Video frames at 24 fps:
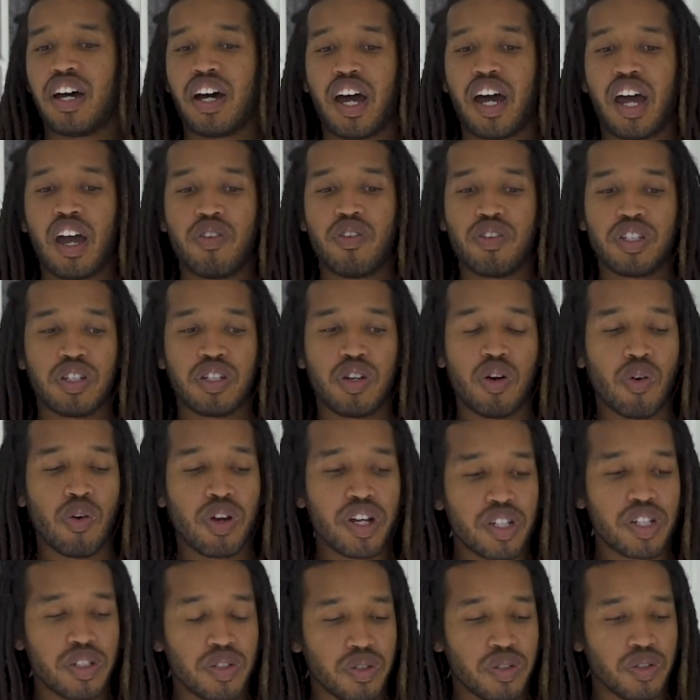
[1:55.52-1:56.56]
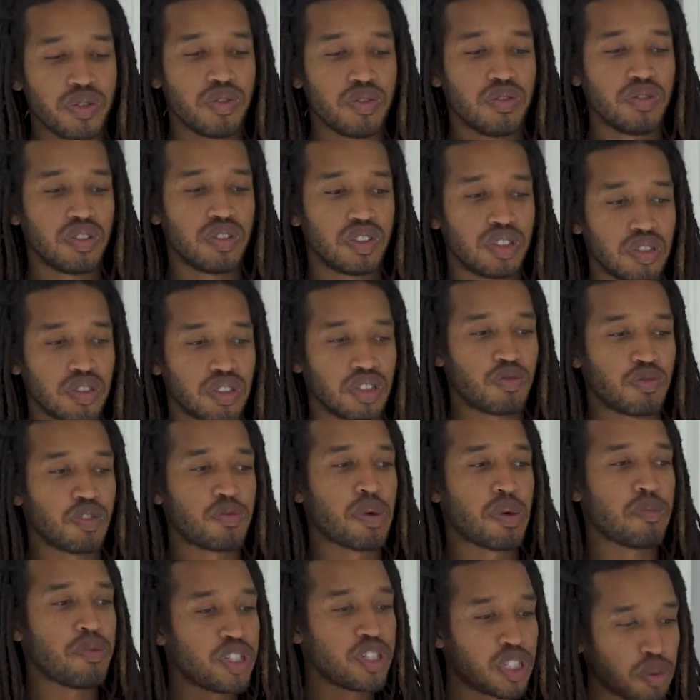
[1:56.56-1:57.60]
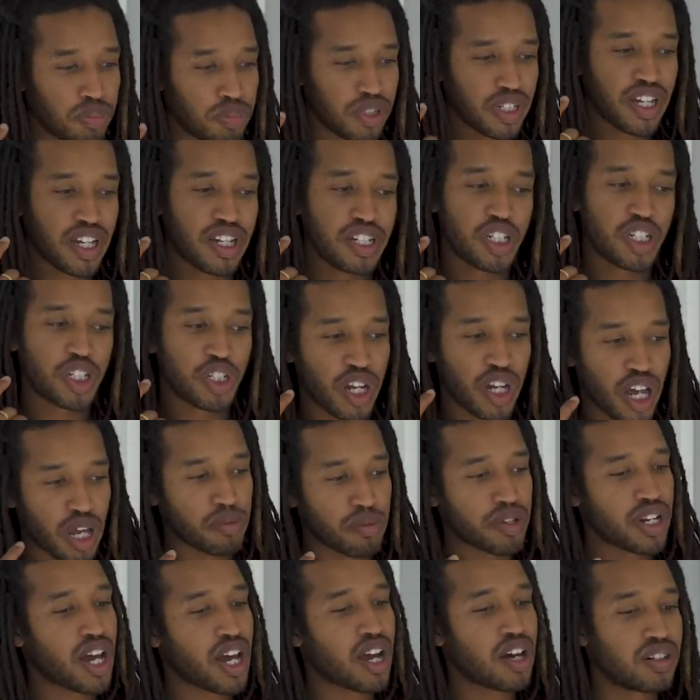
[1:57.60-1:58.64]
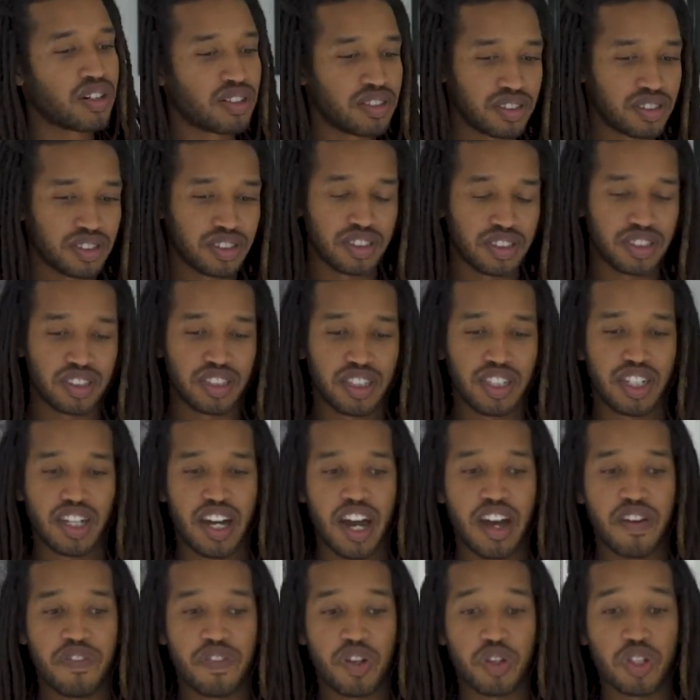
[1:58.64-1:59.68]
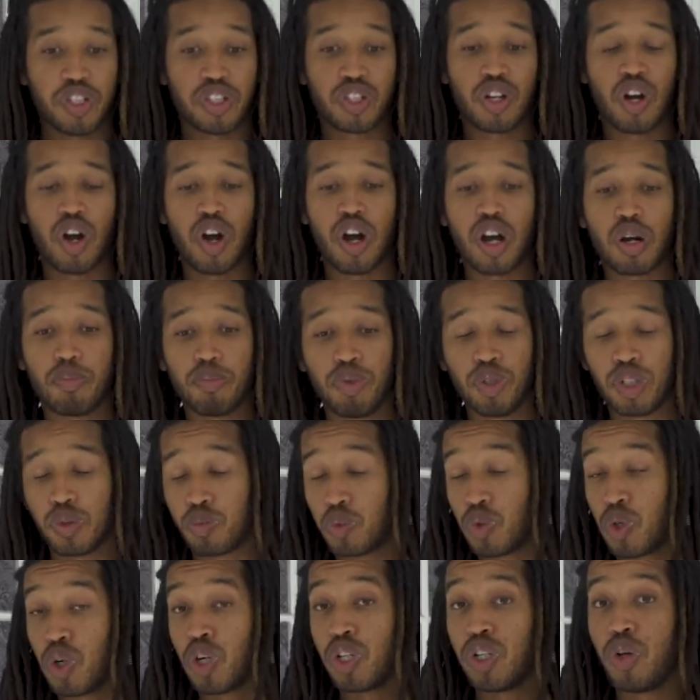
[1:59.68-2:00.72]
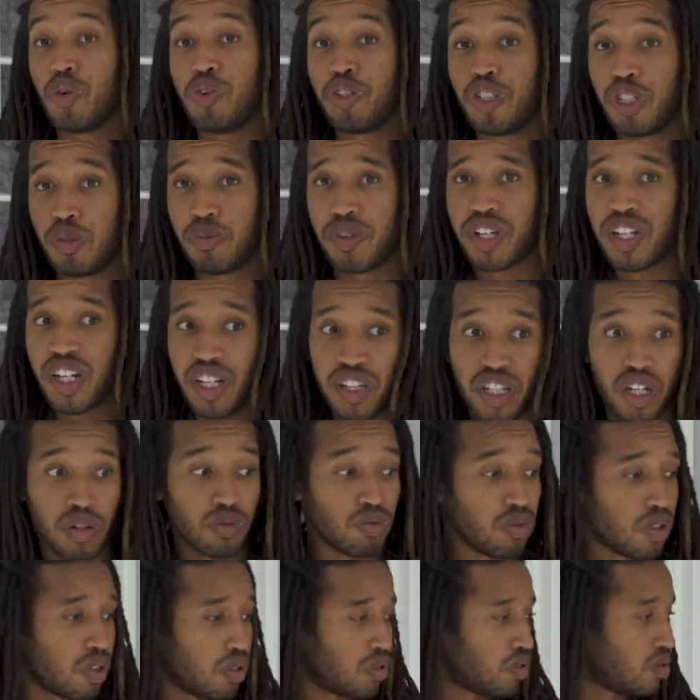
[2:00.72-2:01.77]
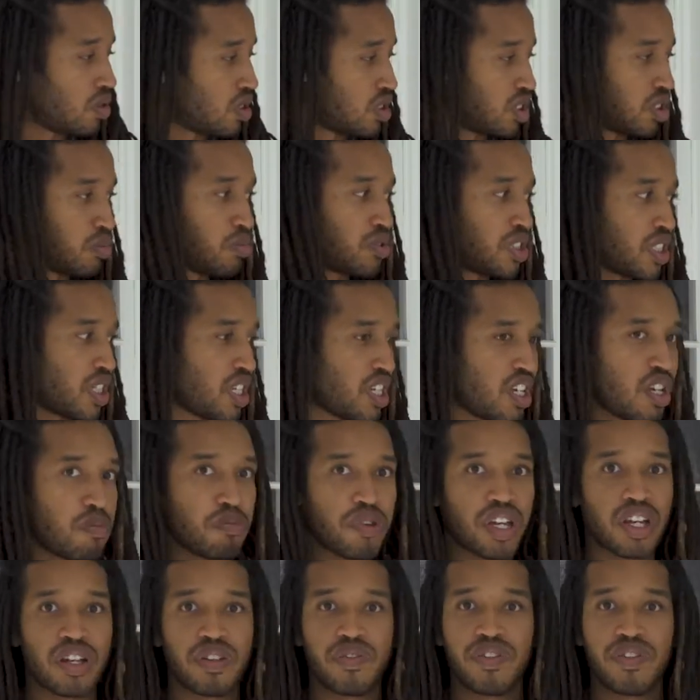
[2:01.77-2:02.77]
I was going to, with my music playing, just jamming out. I feel this car pull up real close to me, and I thought, whoa, someone's gonna hit me.